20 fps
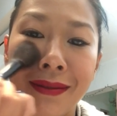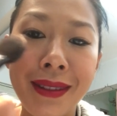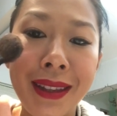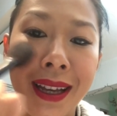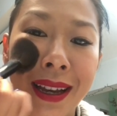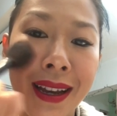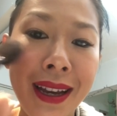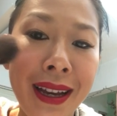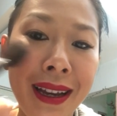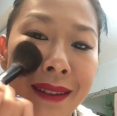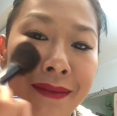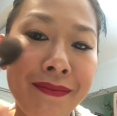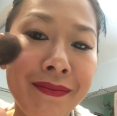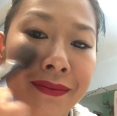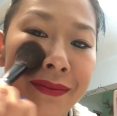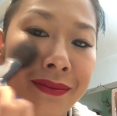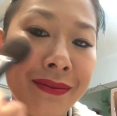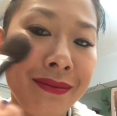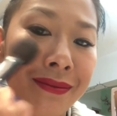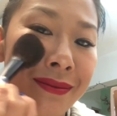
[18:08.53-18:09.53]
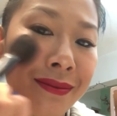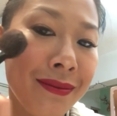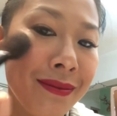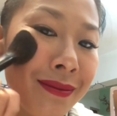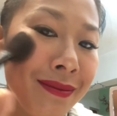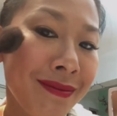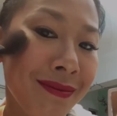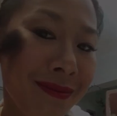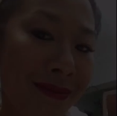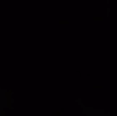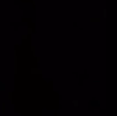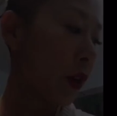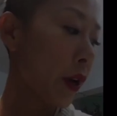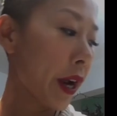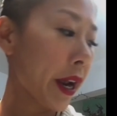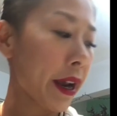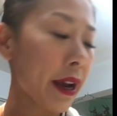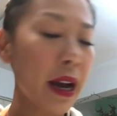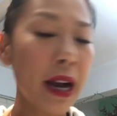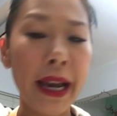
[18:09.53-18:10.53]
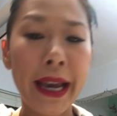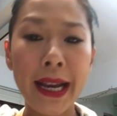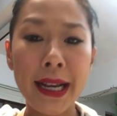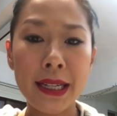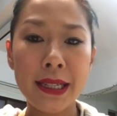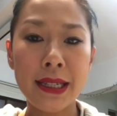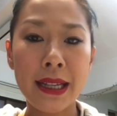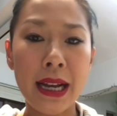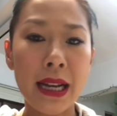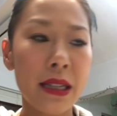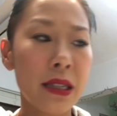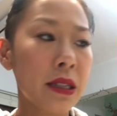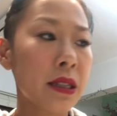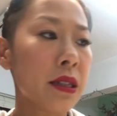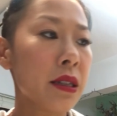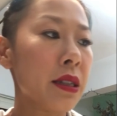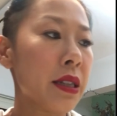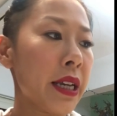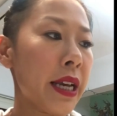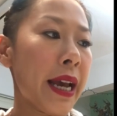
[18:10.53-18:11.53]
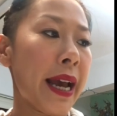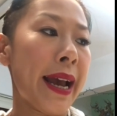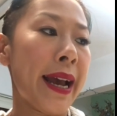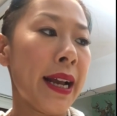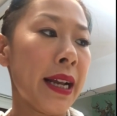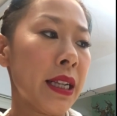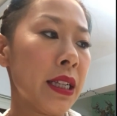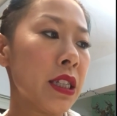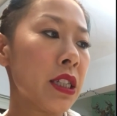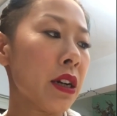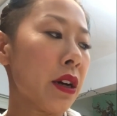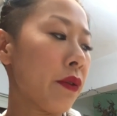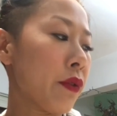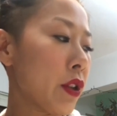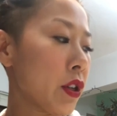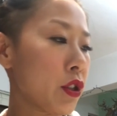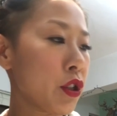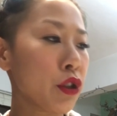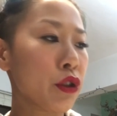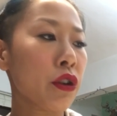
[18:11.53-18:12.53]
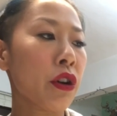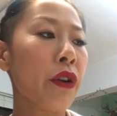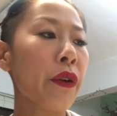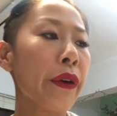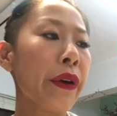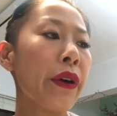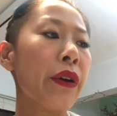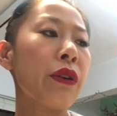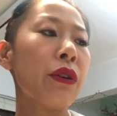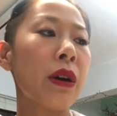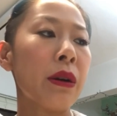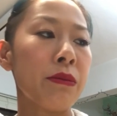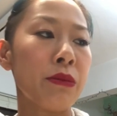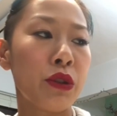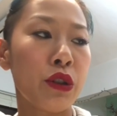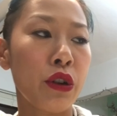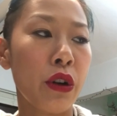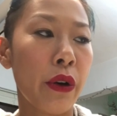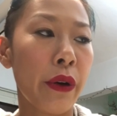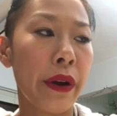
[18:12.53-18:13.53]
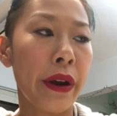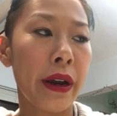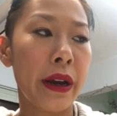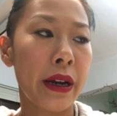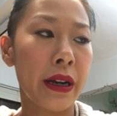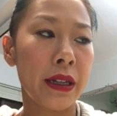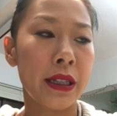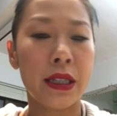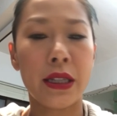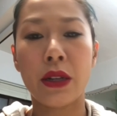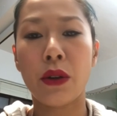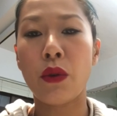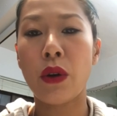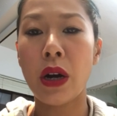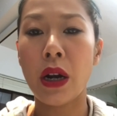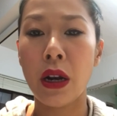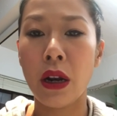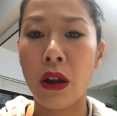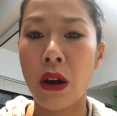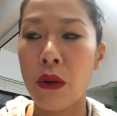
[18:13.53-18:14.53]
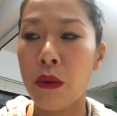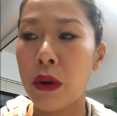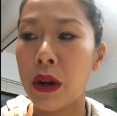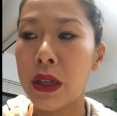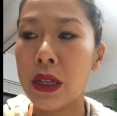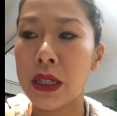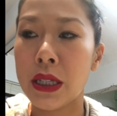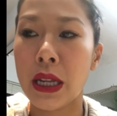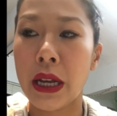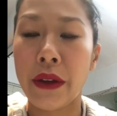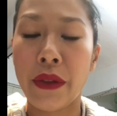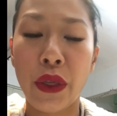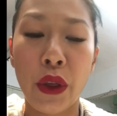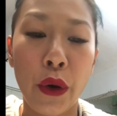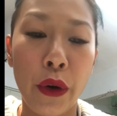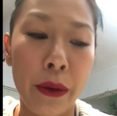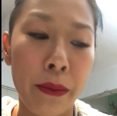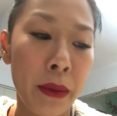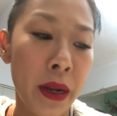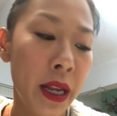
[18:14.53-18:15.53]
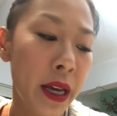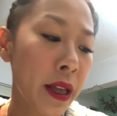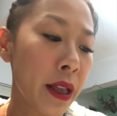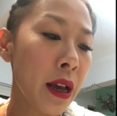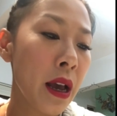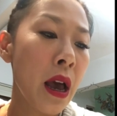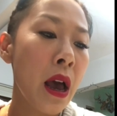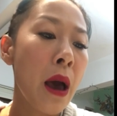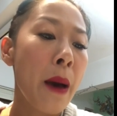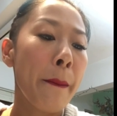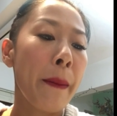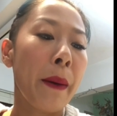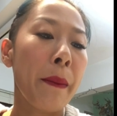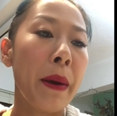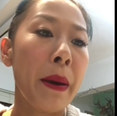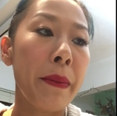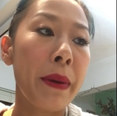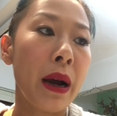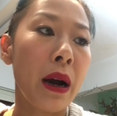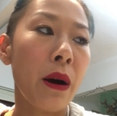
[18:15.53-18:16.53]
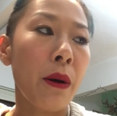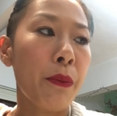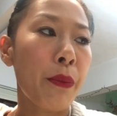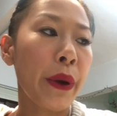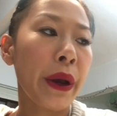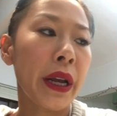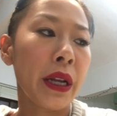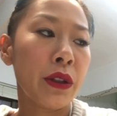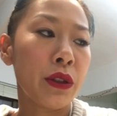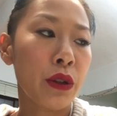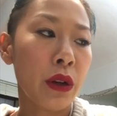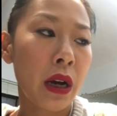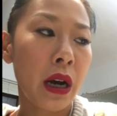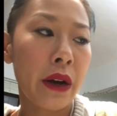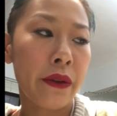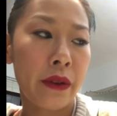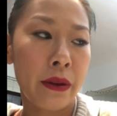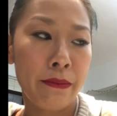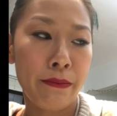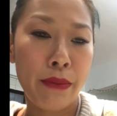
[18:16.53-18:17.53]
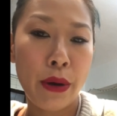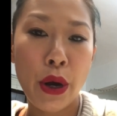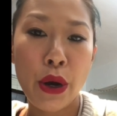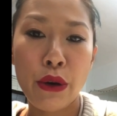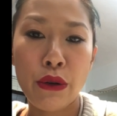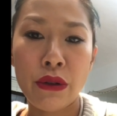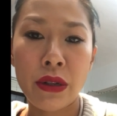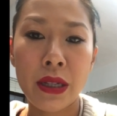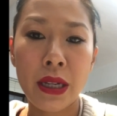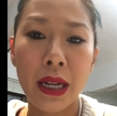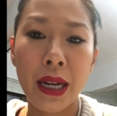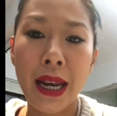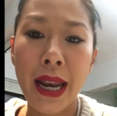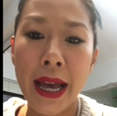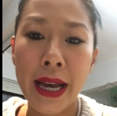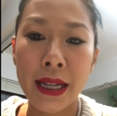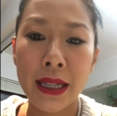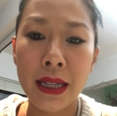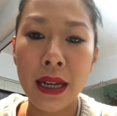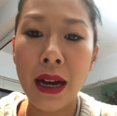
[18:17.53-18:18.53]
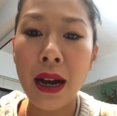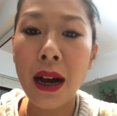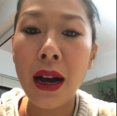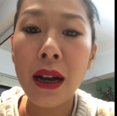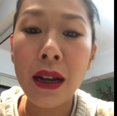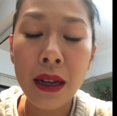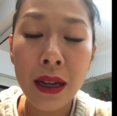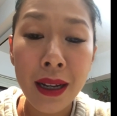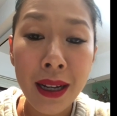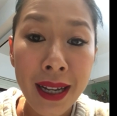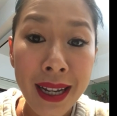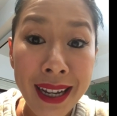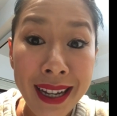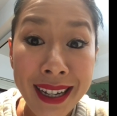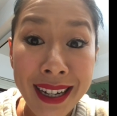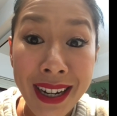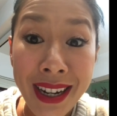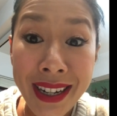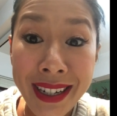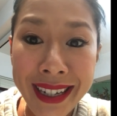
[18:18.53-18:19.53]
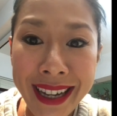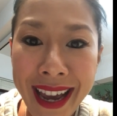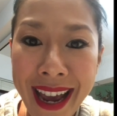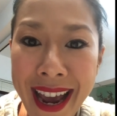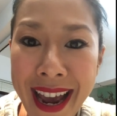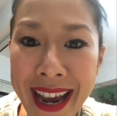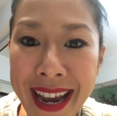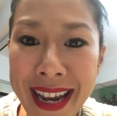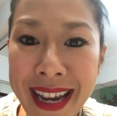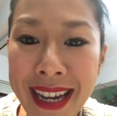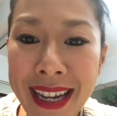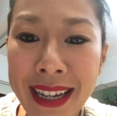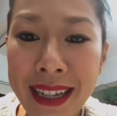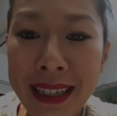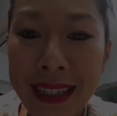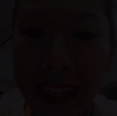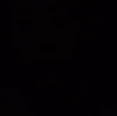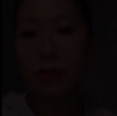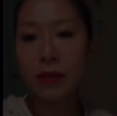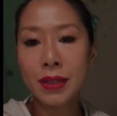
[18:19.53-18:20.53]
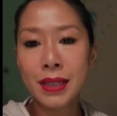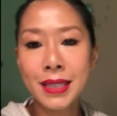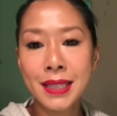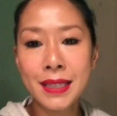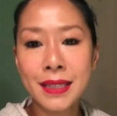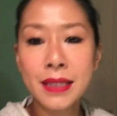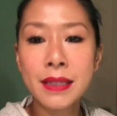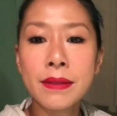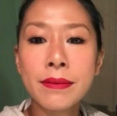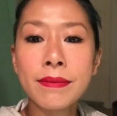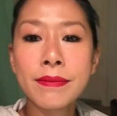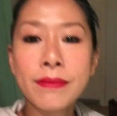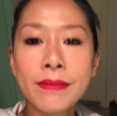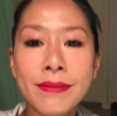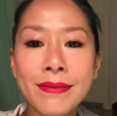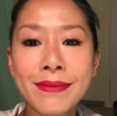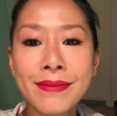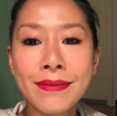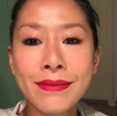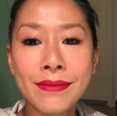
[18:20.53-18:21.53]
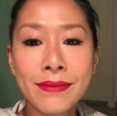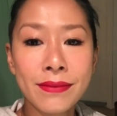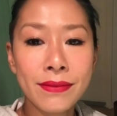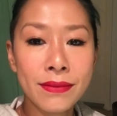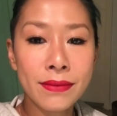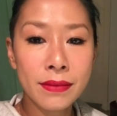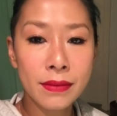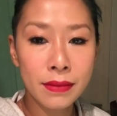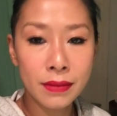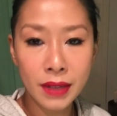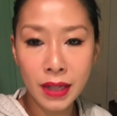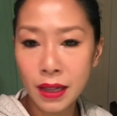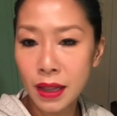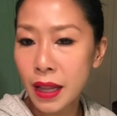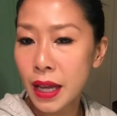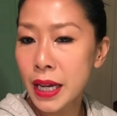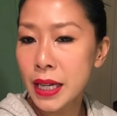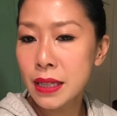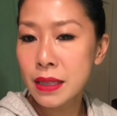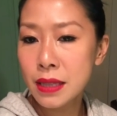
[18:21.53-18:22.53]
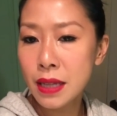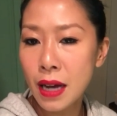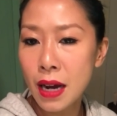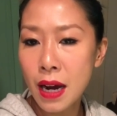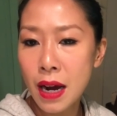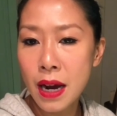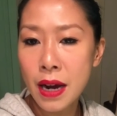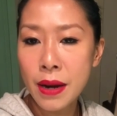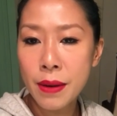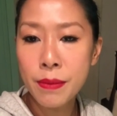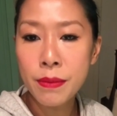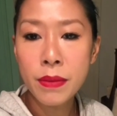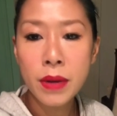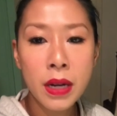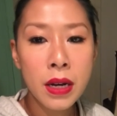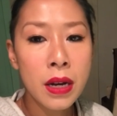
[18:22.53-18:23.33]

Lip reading: dab. Okay, I guess that's the end of the tutorial. I'm sorry it's quite a long one. It's like 30 minutes, but maybe I'll break into half and post it later. Okay. So this is the light time,